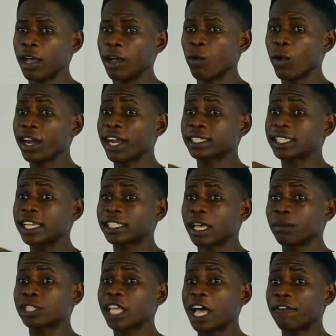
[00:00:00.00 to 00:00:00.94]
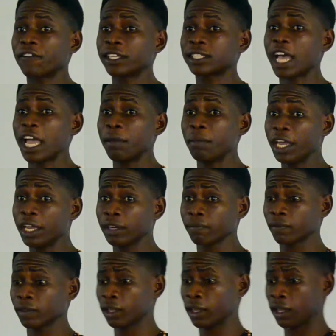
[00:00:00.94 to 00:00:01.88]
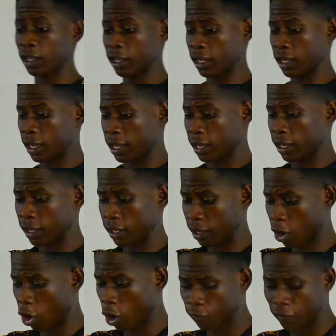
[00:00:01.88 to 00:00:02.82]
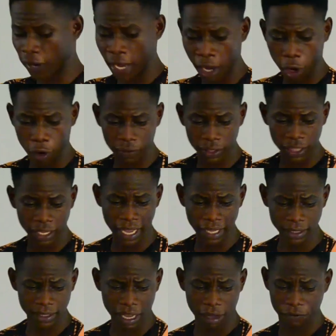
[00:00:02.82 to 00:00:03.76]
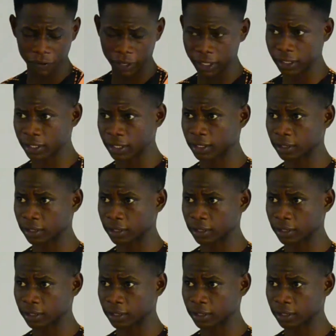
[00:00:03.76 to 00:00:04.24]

When I say subsurface, I mean over the earth surface,